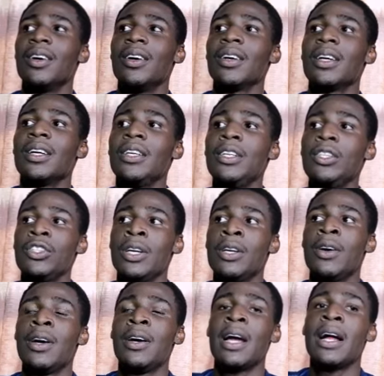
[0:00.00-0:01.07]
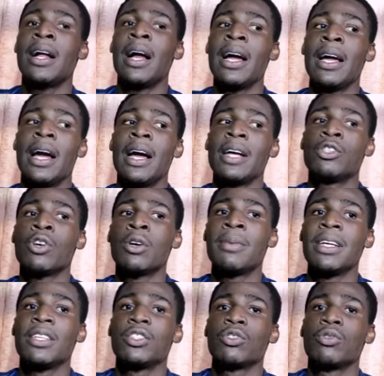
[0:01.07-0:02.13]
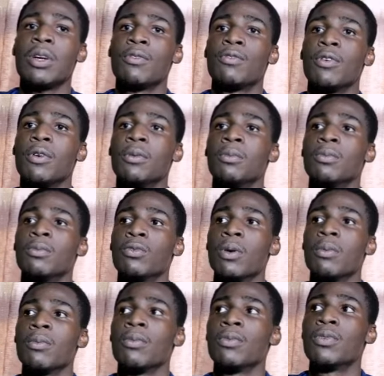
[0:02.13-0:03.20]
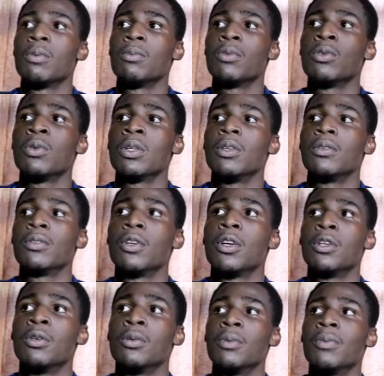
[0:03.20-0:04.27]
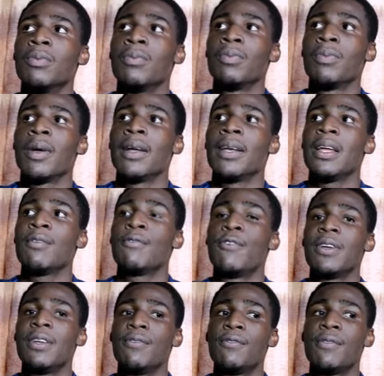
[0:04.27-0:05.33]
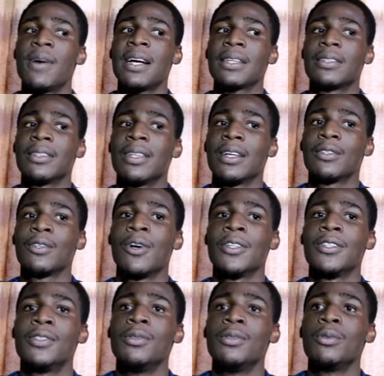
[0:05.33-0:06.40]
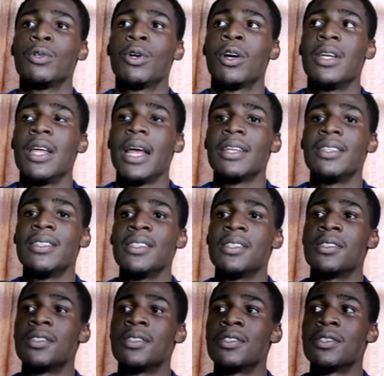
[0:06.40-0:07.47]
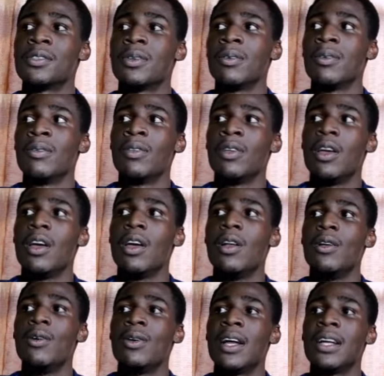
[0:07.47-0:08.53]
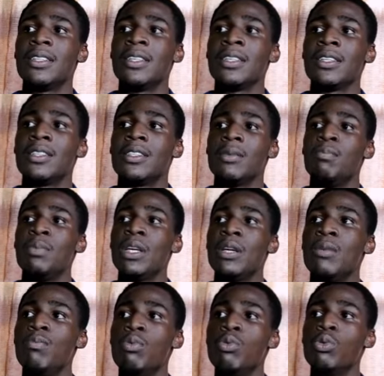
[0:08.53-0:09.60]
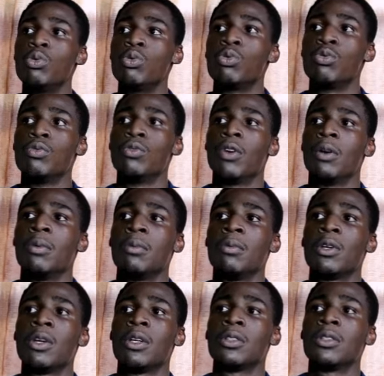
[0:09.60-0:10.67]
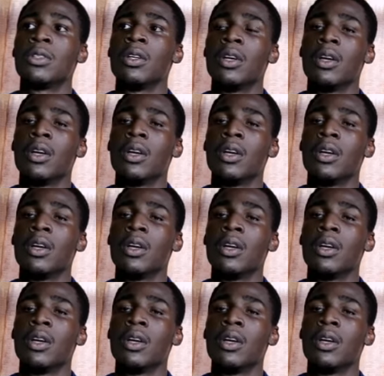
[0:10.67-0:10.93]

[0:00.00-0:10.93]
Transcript: Okay, generally I draw my strength from the word of God, and then for the fact that God exists alone, I think it's a big boost for me, because